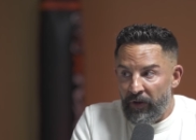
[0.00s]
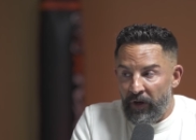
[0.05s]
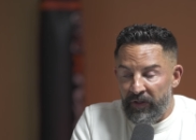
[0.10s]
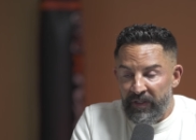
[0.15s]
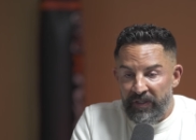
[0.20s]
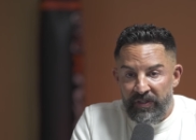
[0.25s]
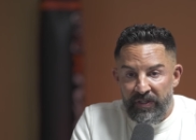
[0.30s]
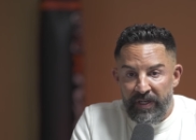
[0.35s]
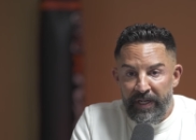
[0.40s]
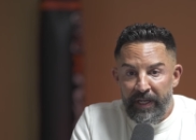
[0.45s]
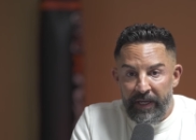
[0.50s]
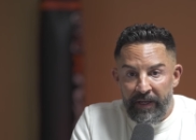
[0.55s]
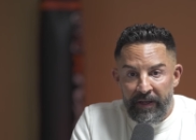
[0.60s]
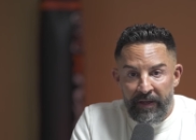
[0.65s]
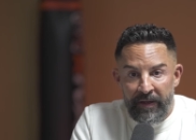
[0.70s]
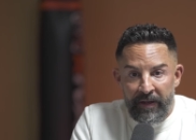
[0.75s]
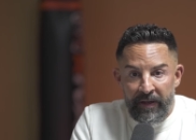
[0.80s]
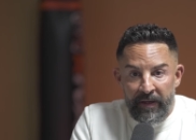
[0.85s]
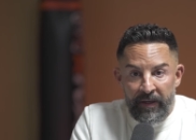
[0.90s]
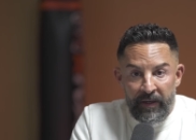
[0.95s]
the city.
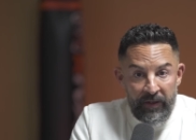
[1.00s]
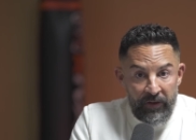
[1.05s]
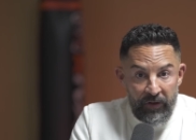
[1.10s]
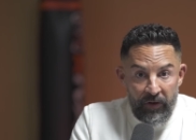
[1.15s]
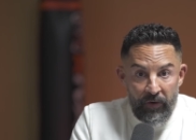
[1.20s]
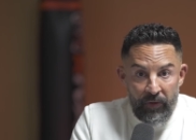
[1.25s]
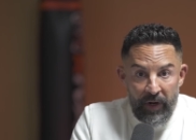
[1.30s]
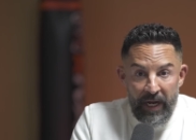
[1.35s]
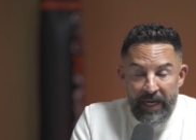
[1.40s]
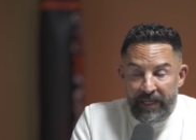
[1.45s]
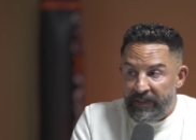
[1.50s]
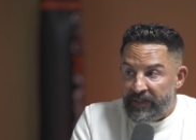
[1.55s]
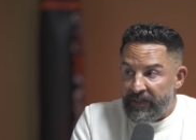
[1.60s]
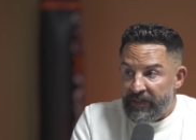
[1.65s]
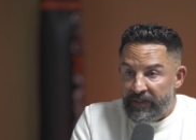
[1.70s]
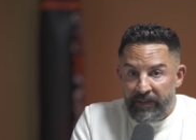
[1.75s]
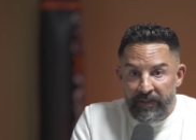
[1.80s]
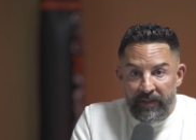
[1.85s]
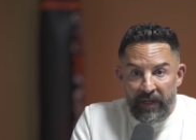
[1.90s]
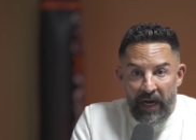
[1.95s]
You're right.
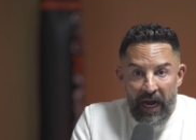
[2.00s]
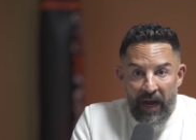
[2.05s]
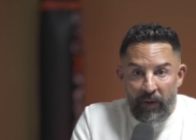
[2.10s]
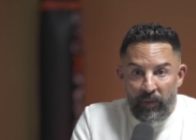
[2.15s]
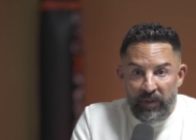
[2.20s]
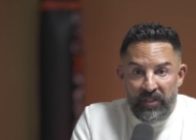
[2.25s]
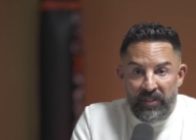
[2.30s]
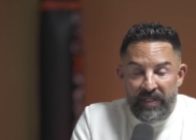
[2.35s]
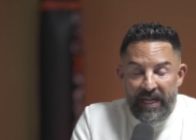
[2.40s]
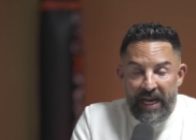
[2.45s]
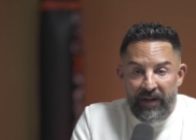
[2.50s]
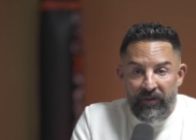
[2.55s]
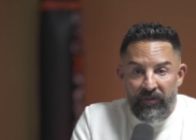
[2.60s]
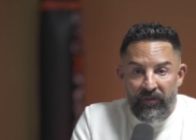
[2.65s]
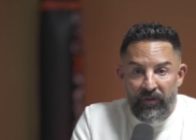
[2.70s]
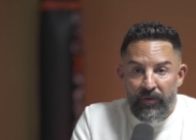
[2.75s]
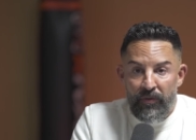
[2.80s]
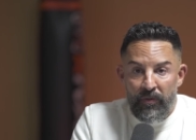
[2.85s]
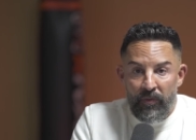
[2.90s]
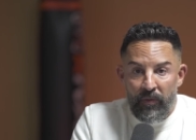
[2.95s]
I would stand
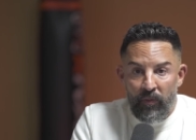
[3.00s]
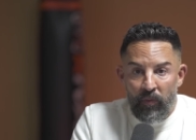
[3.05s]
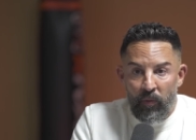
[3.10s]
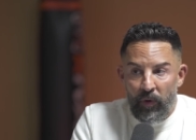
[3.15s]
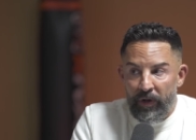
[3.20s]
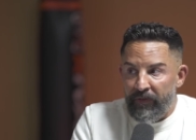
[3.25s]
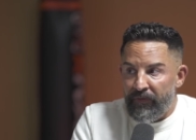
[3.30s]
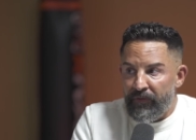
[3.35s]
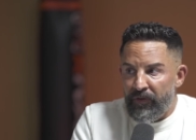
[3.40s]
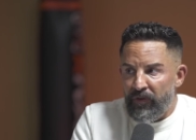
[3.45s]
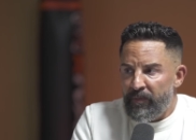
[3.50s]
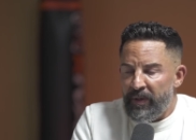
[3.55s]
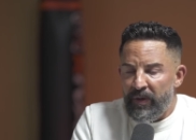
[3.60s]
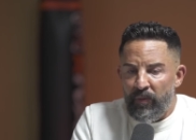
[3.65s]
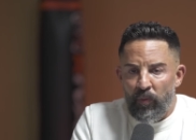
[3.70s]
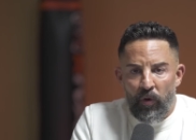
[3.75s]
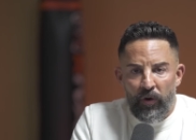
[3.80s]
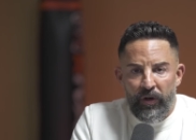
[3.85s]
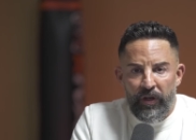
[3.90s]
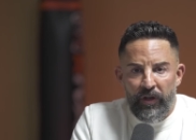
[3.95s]
too. What if you've
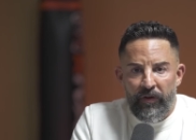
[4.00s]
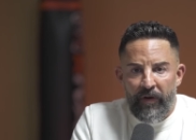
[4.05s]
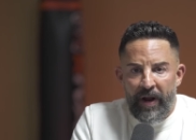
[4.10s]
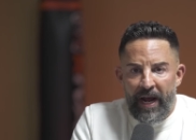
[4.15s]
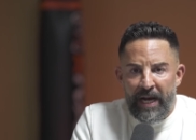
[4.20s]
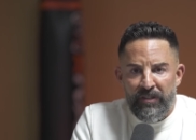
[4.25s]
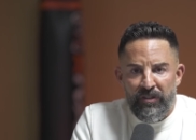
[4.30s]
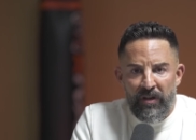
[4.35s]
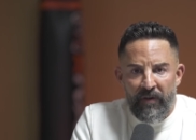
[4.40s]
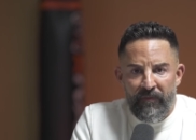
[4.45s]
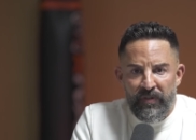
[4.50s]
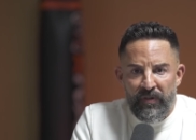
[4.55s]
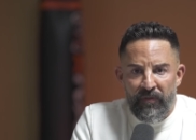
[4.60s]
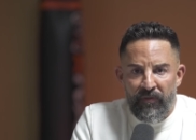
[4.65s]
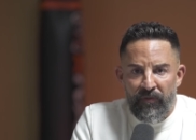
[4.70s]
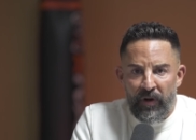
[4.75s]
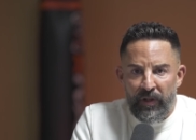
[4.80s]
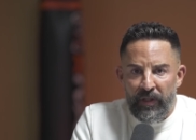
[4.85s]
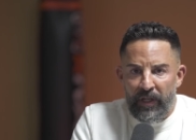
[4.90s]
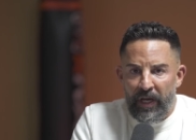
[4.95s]
been working your ass off as a
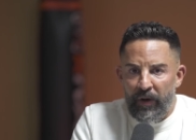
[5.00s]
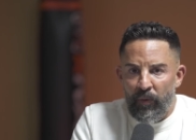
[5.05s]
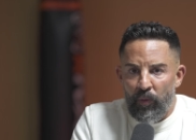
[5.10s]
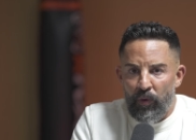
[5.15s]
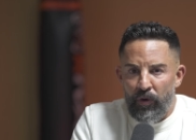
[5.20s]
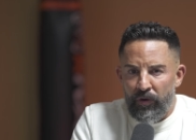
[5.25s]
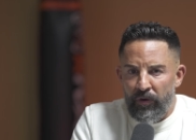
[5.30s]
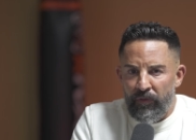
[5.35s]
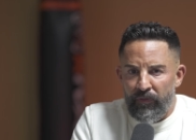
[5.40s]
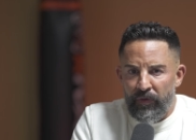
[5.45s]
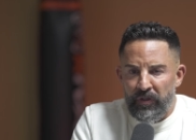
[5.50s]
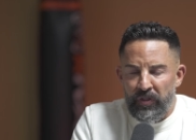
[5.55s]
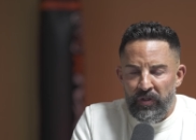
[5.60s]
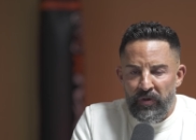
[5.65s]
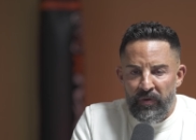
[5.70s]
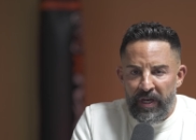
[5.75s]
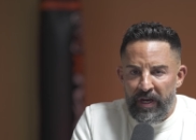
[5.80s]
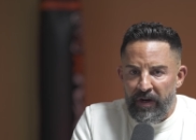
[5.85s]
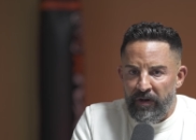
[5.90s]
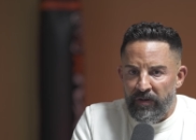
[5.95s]
frontline worker for
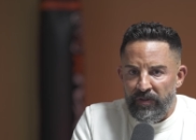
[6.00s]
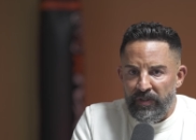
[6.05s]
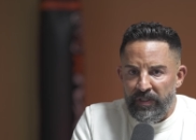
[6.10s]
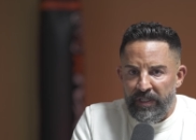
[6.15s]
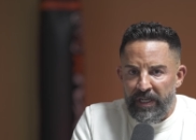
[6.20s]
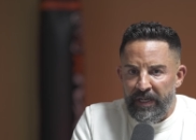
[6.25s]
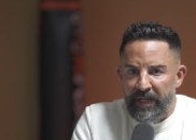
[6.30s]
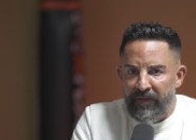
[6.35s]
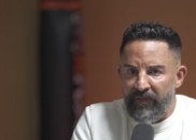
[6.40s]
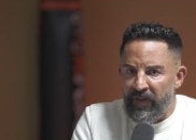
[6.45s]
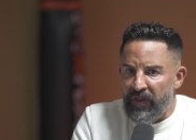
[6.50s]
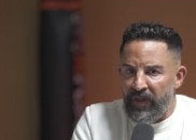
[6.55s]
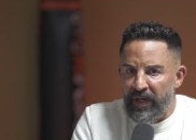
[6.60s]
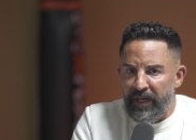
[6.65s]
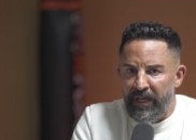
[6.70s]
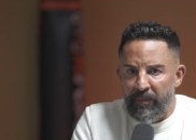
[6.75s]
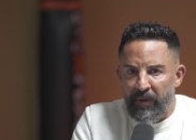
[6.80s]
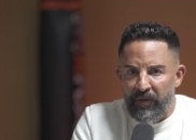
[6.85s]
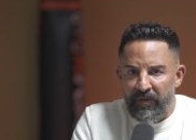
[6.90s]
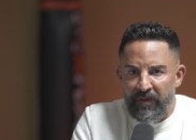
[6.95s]
2 years, didn't even
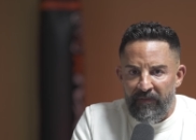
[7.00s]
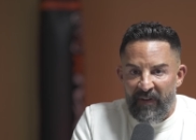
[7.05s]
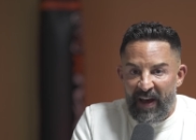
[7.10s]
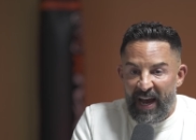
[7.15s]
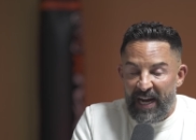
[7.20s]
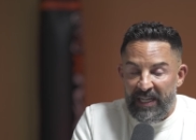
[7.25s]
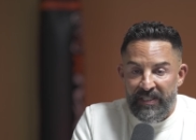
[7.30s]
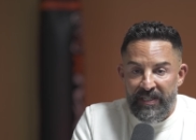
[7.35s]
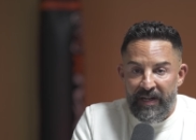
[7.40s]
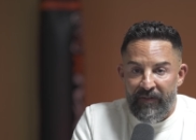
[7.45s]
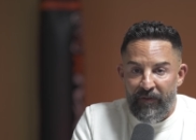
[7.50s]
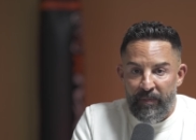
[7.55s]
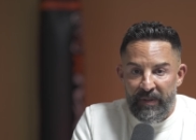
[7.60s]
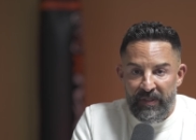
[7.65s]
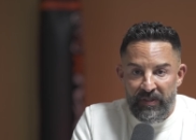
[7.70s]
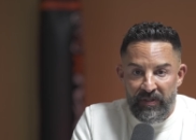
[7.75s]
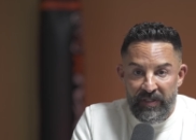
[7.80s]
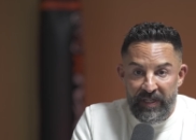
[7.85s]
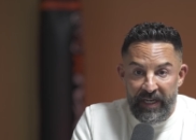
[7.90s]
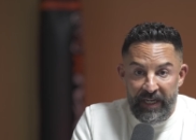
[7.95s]
think about the vax, never
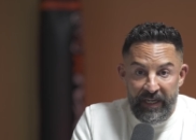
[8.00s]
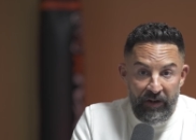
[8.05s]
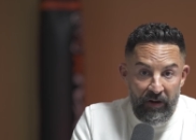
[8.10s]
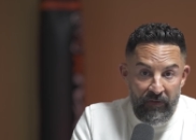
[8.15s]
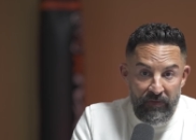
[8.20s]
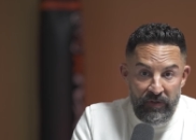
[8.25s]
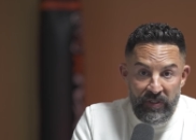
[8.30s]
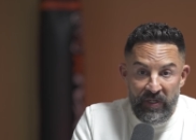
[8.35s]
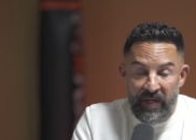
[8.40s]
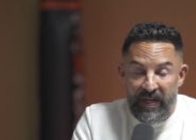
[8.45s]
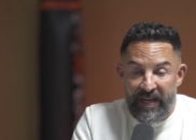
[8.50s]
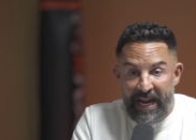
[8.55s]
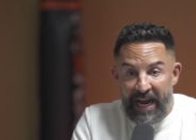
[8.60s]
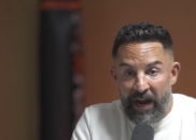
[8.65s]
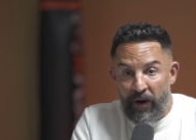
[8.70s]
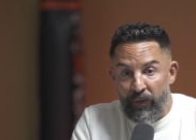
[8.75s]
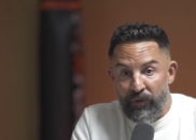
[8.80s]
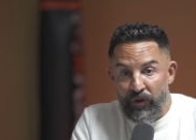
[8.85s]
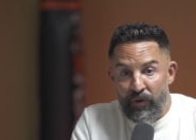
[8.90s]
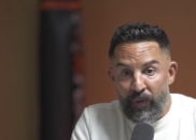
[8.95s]
been sick, and all of a sudden
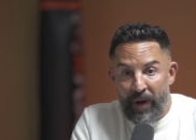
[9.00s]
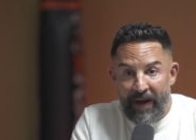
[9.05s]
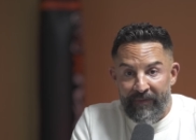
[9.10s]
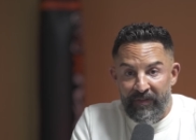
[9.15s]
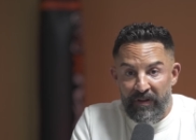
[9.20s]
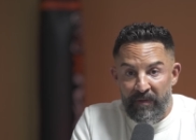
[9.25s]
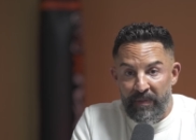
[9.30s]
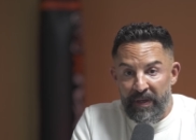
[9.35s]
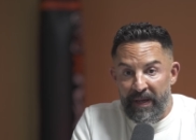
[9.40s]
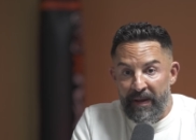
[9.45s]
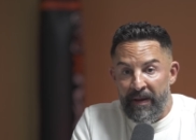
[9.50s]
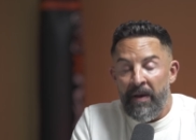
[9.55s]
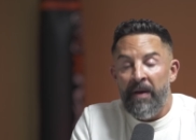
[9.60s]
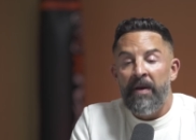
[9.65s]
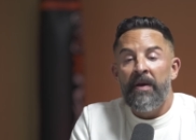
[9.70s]
now you have to be